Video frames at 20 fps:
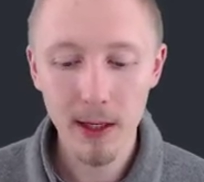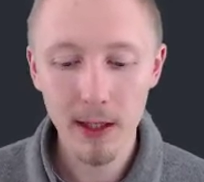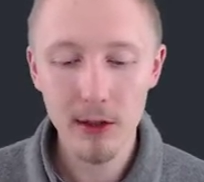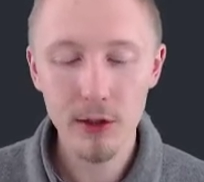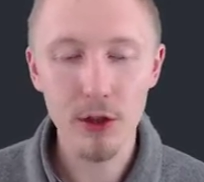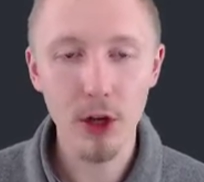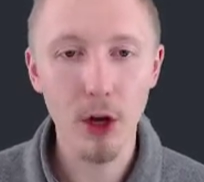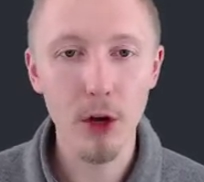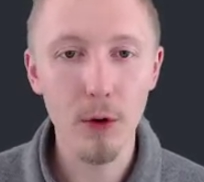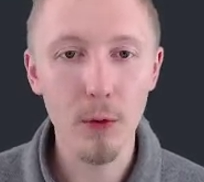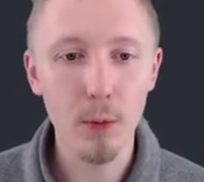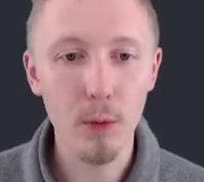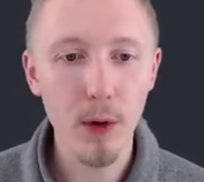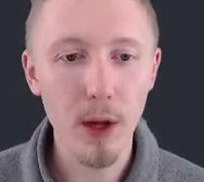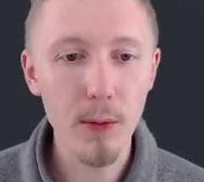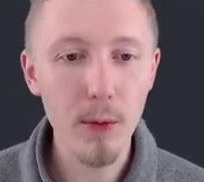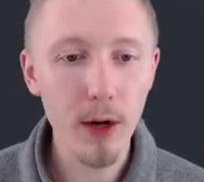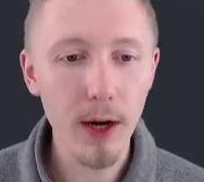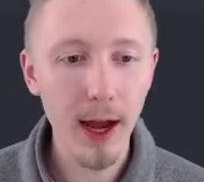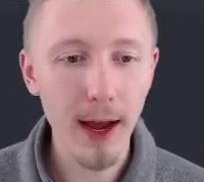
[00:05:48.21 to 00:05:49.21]
So we
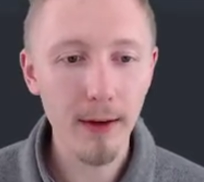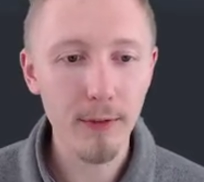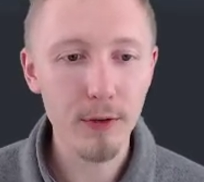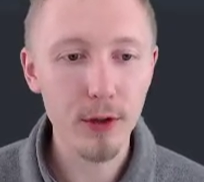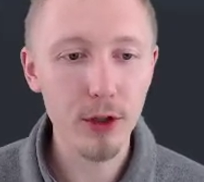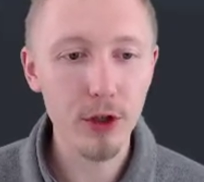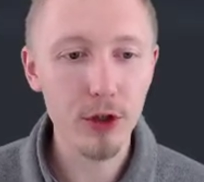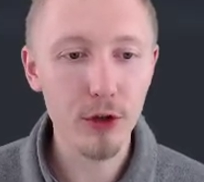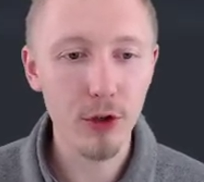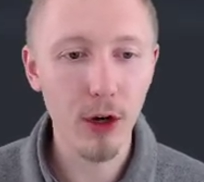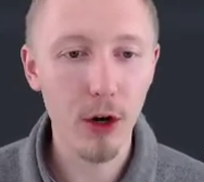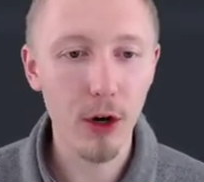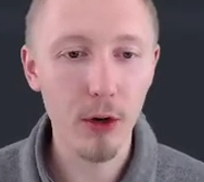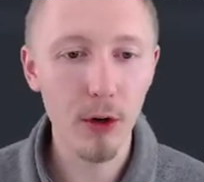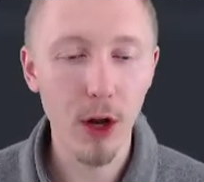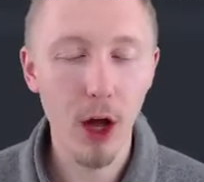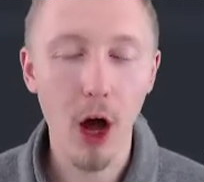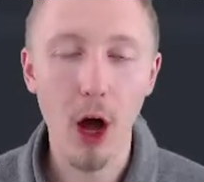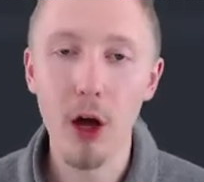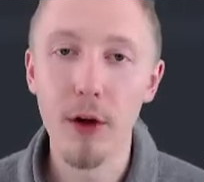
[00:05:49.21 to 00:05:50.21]
want to have
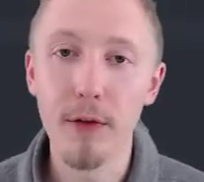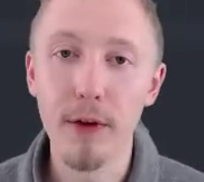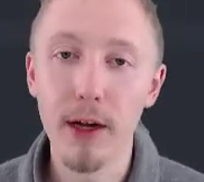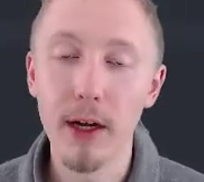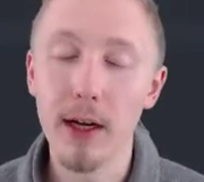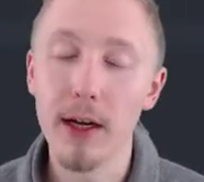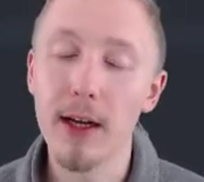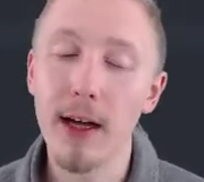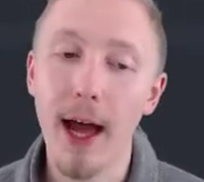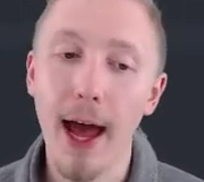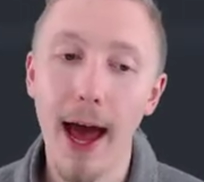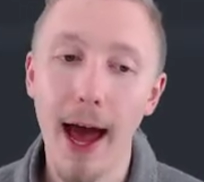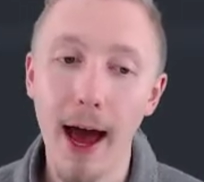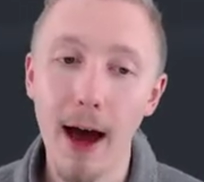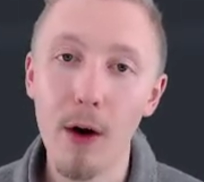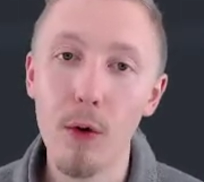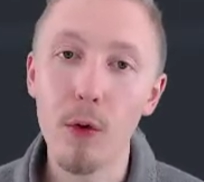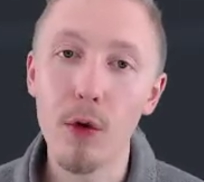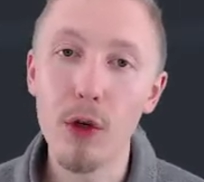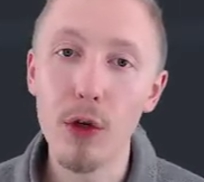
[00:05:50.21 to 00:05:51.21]
control over
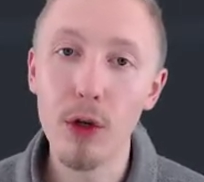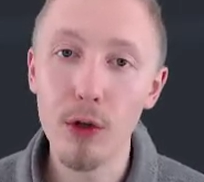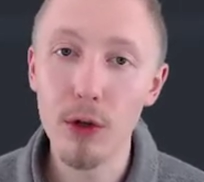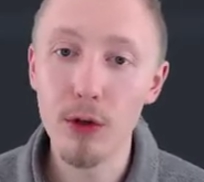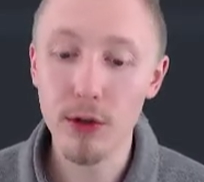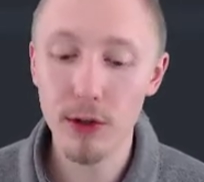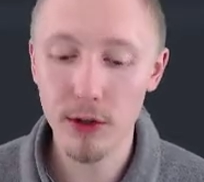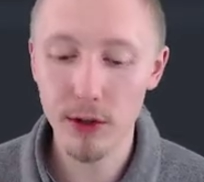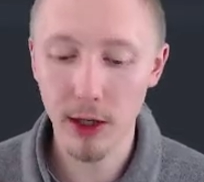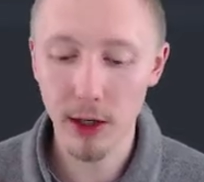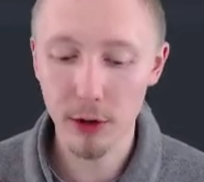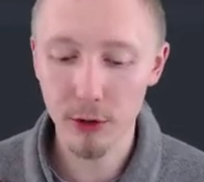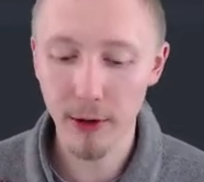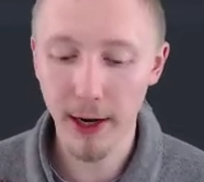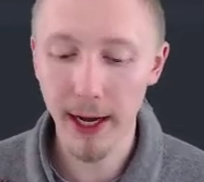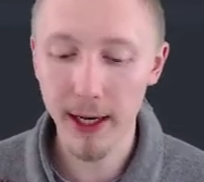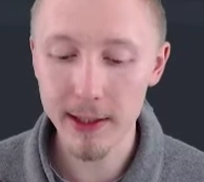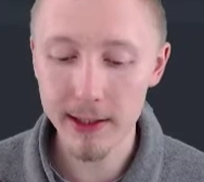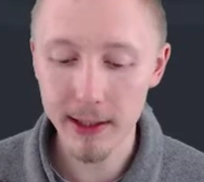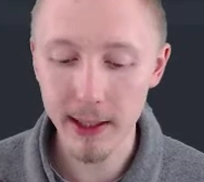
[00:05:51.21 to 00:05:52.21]
how new users are
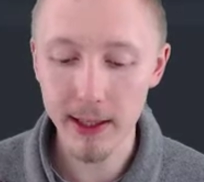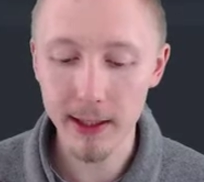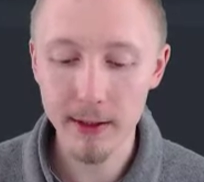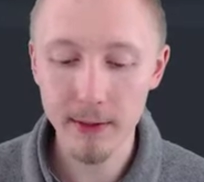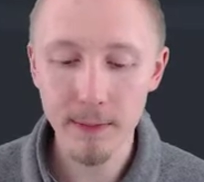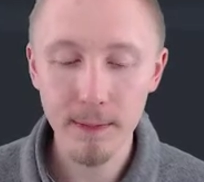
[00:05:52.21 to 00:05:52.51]
created.